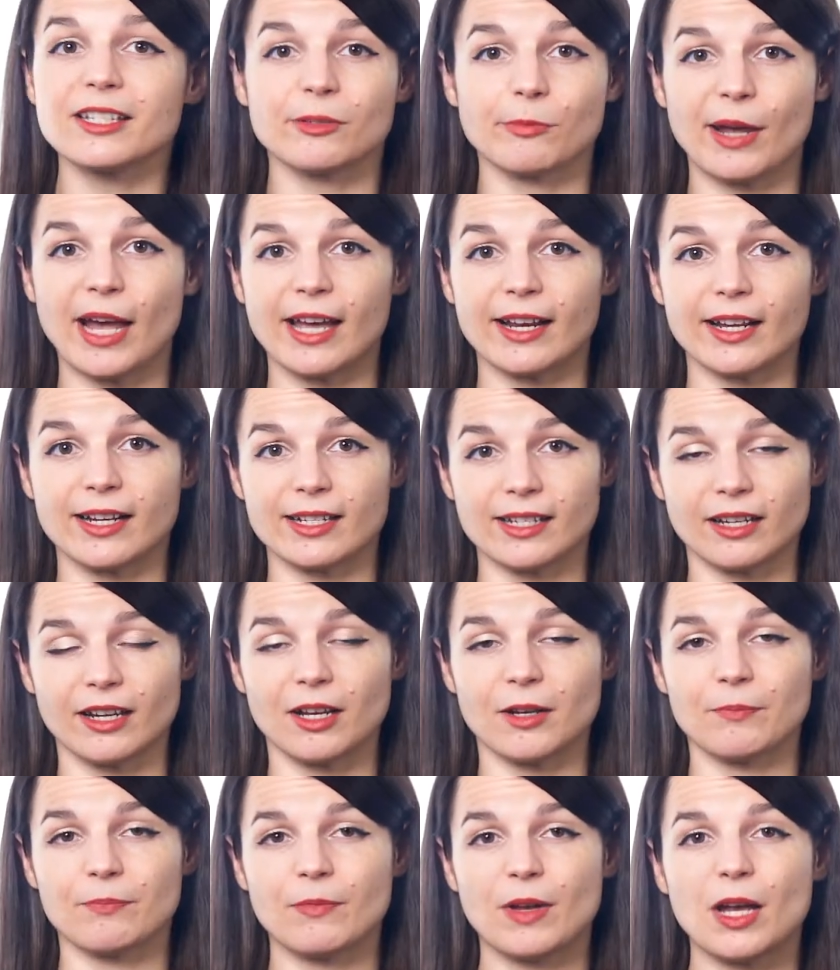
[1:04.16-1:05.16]
a bad
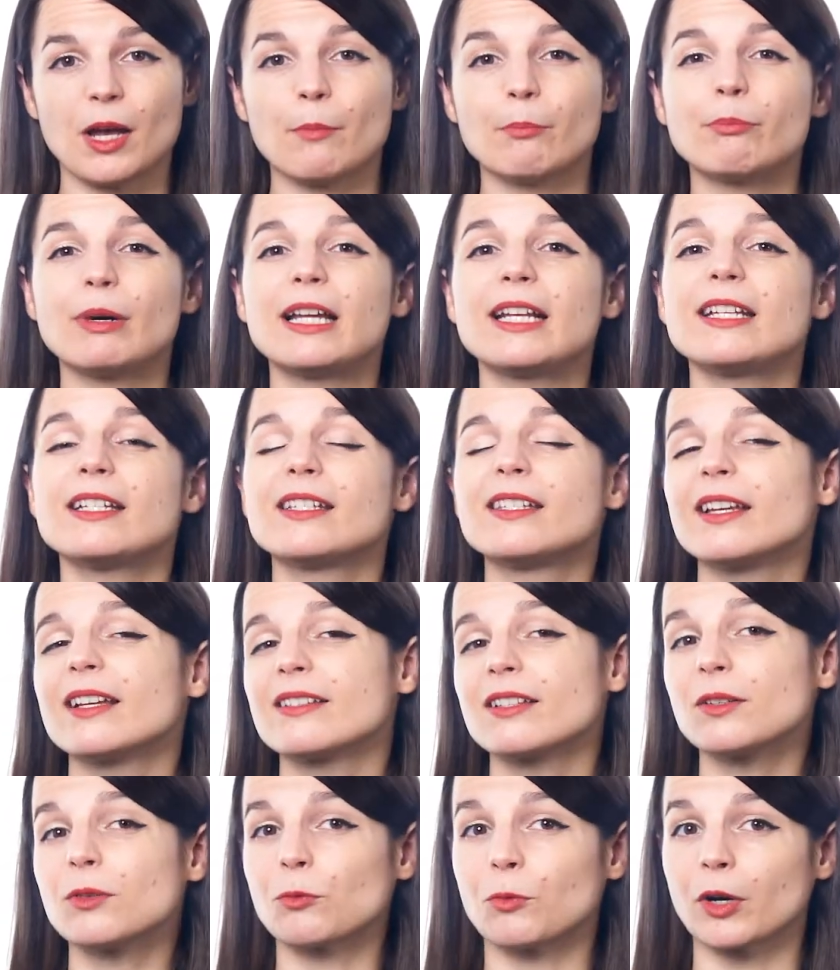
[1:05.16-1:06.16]
idea. But it
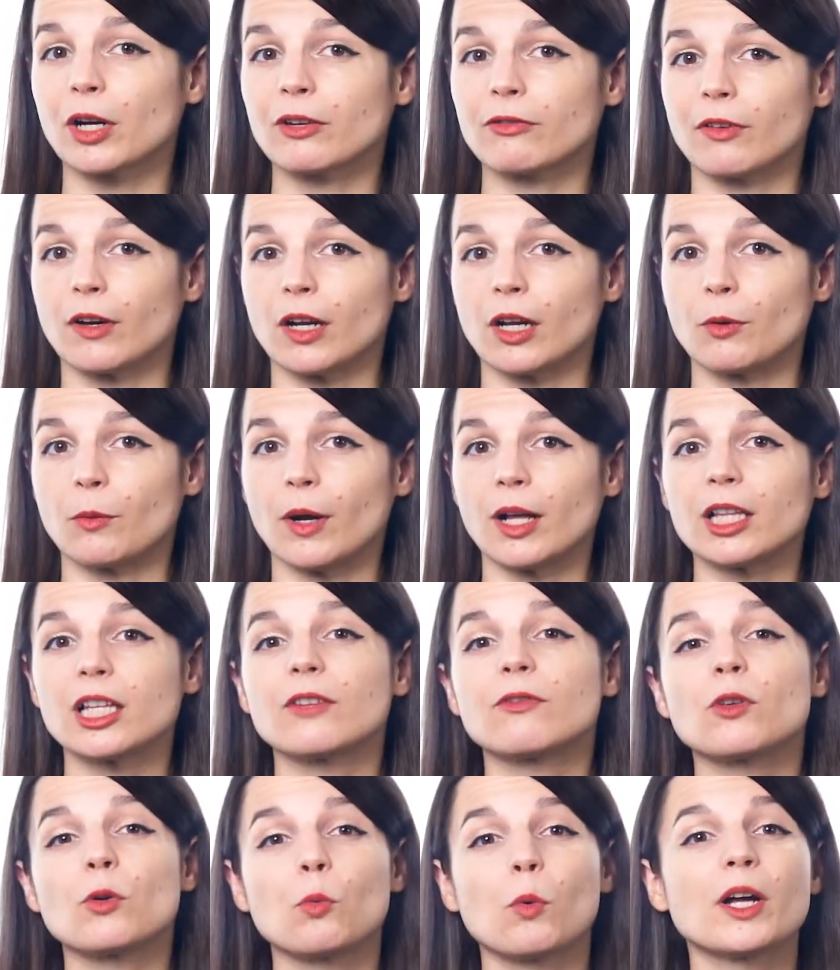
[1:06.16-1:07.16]
doesn't work very well
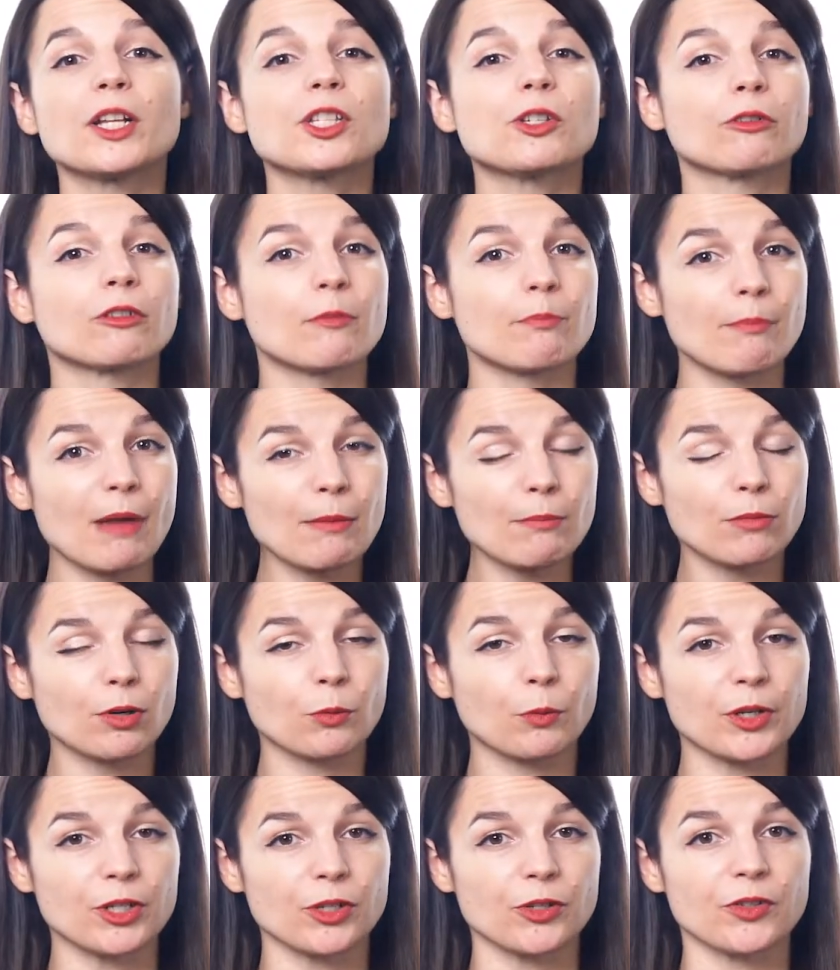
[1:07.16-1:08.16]
if you want to remember
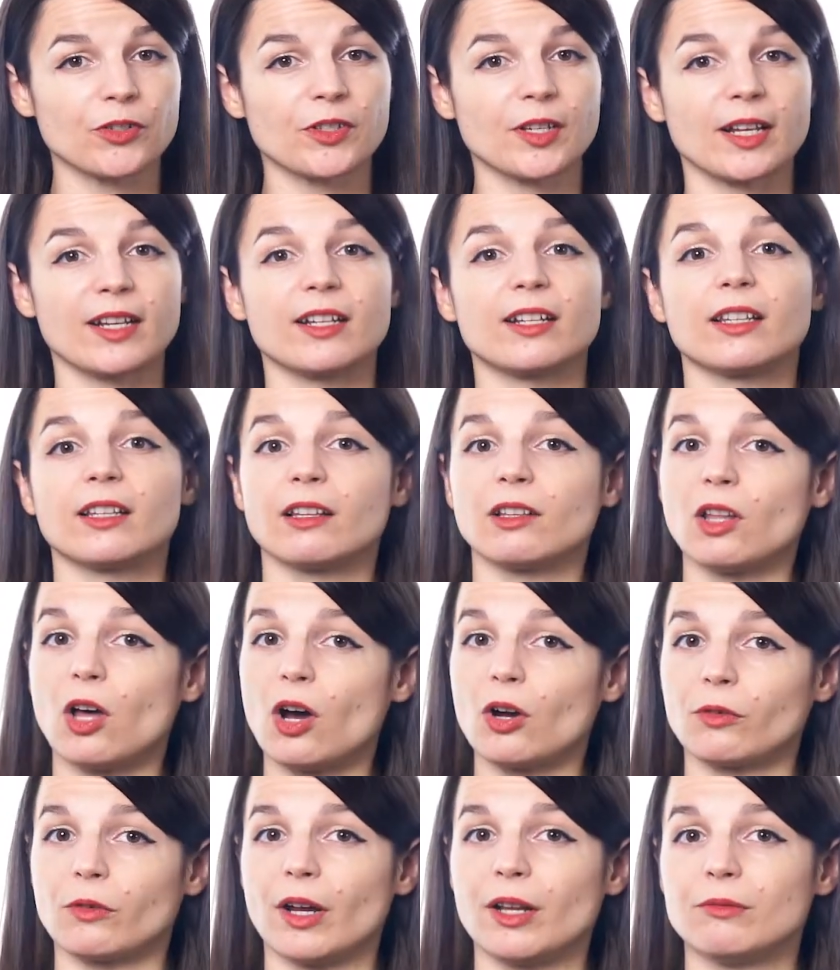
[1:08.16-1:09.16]
what you studied in the
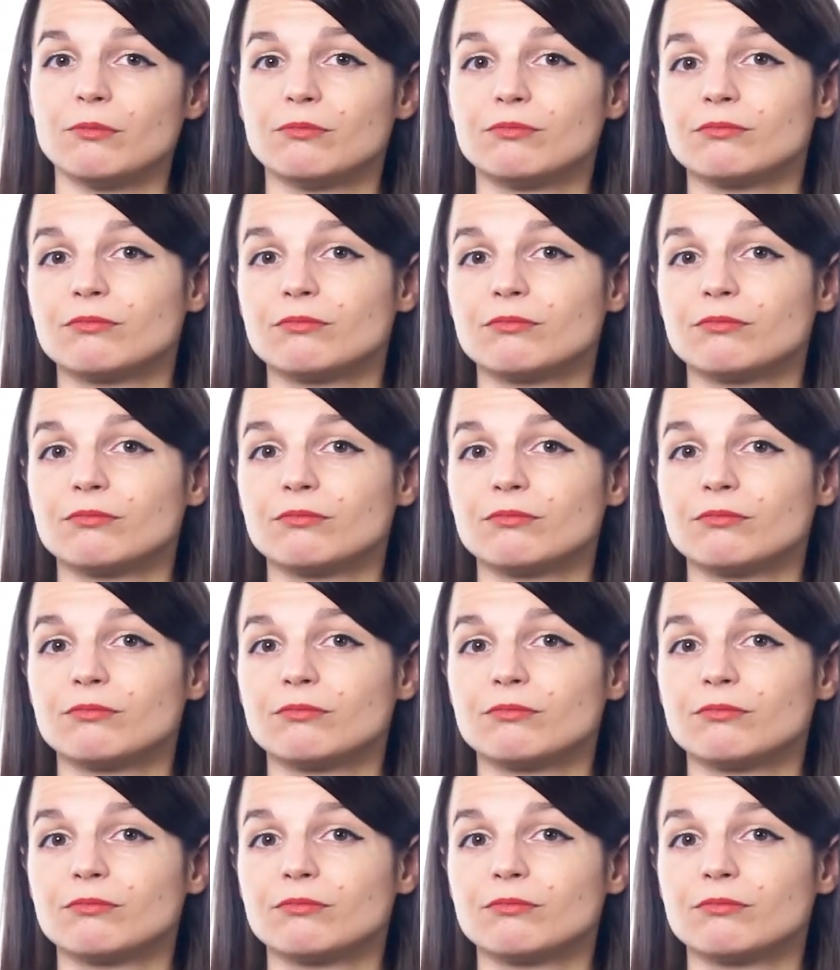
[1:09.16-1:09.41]
long run.